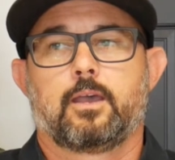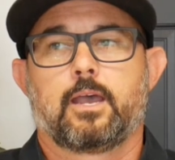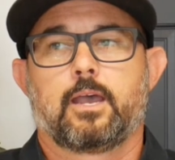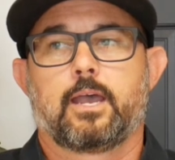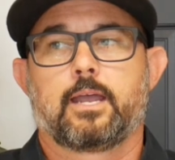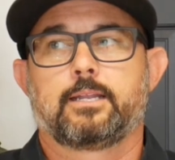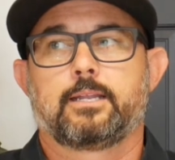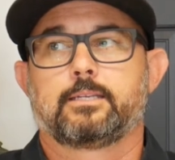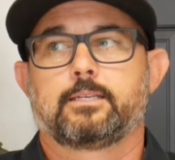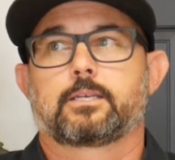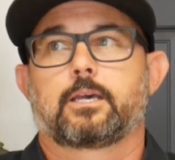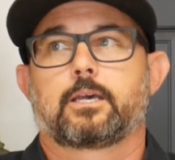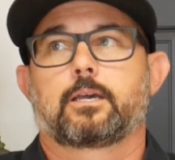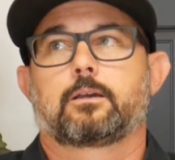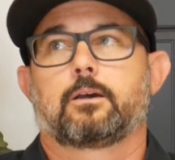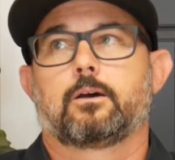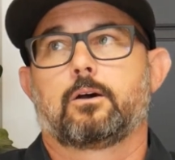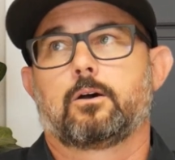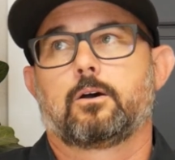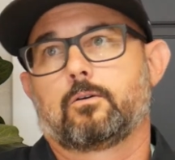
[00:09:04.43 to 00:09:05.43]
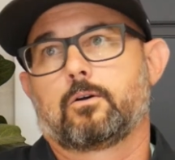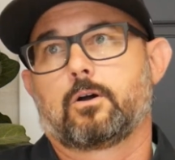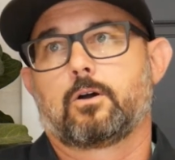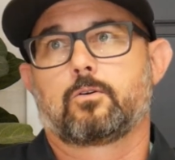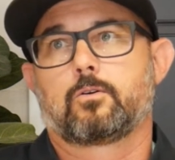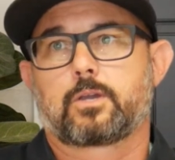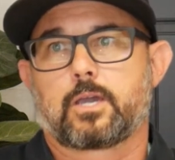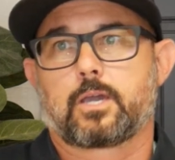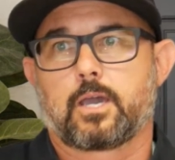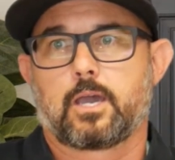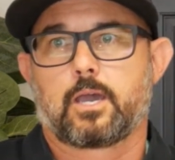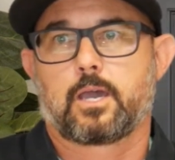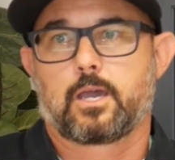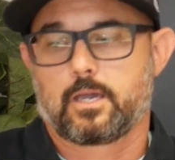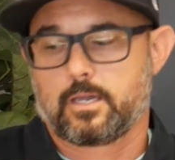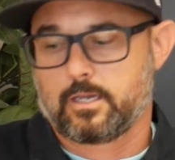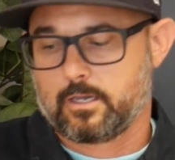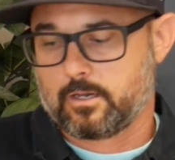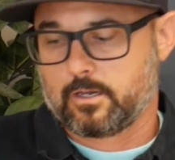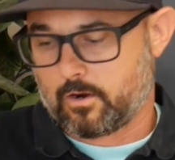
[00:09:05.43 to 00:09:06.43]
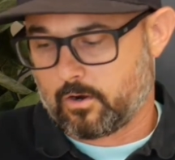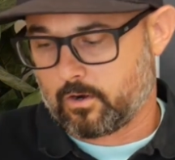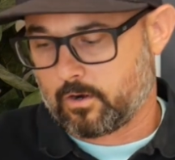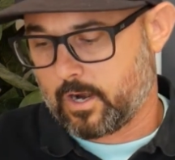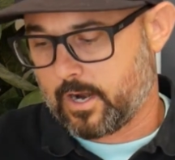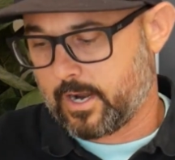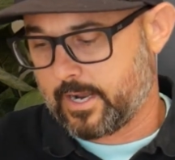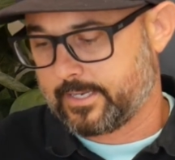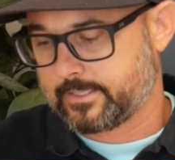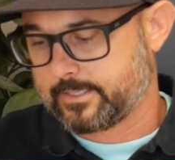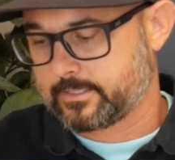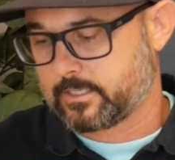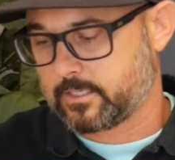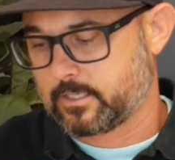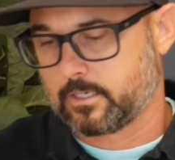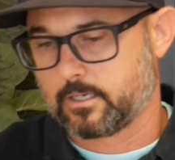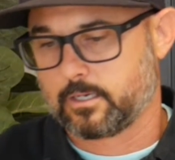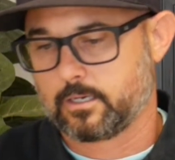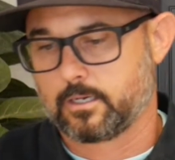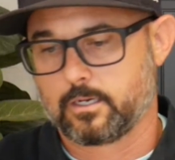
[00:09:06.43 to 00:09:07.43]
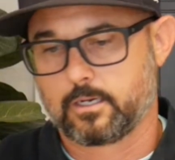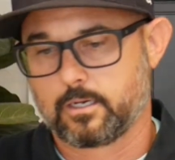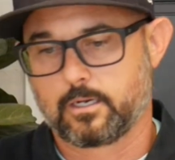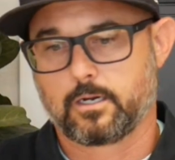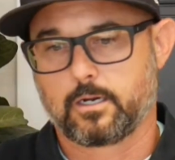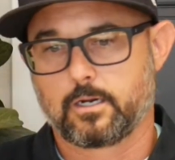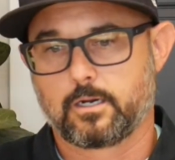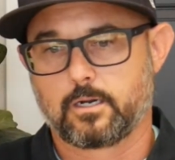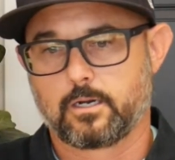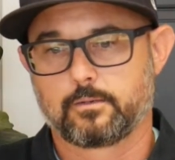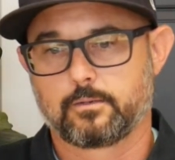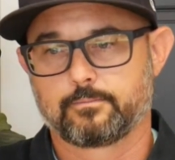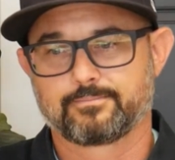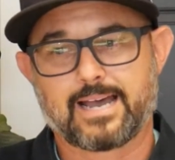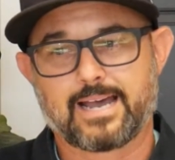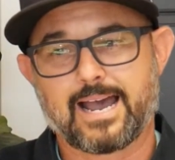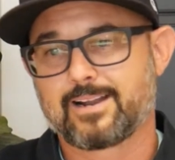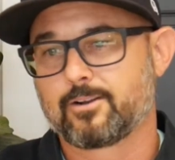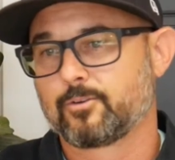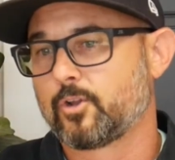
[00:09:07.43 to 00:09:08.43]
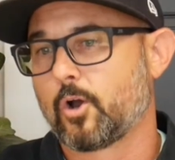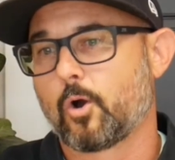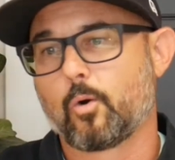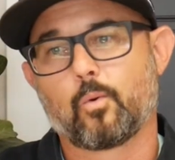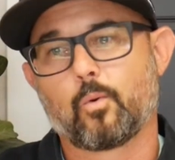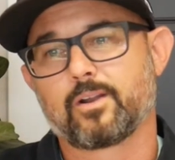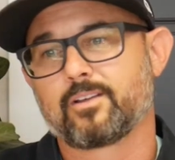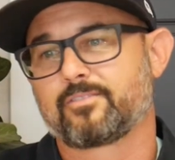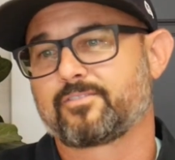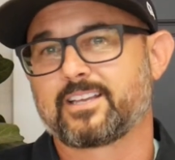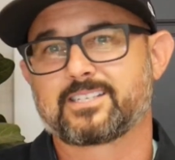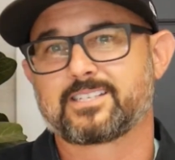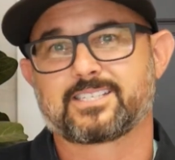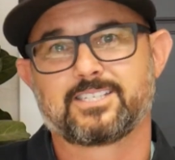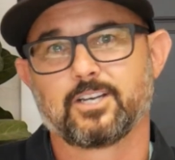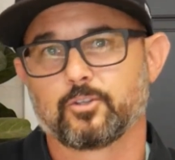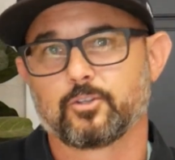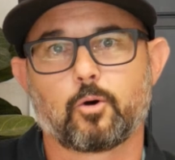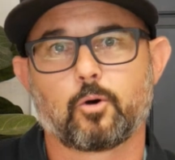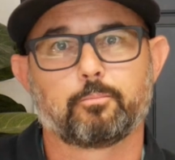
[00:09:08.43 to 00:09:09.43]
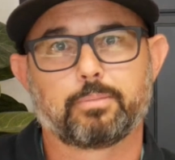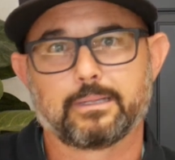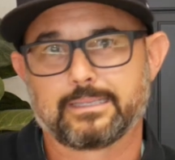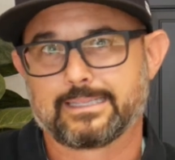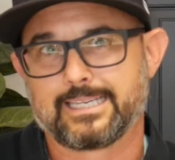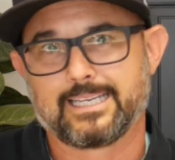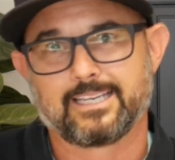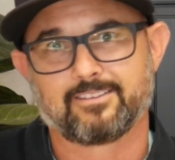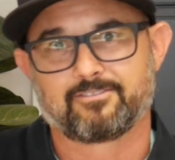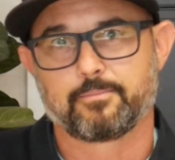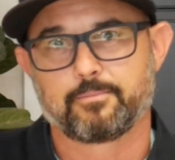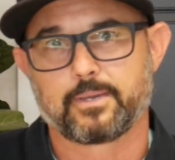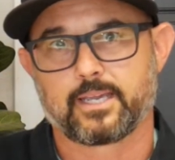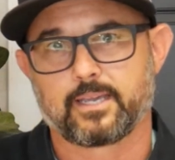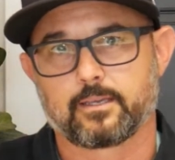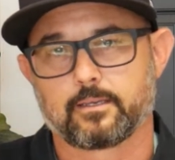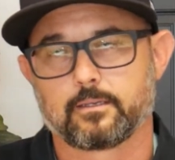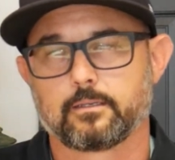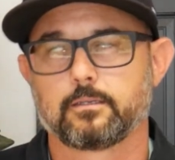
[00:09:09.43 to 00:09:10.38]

And he's like, oh, okay, all right. I don't know, what if they still don't believe me?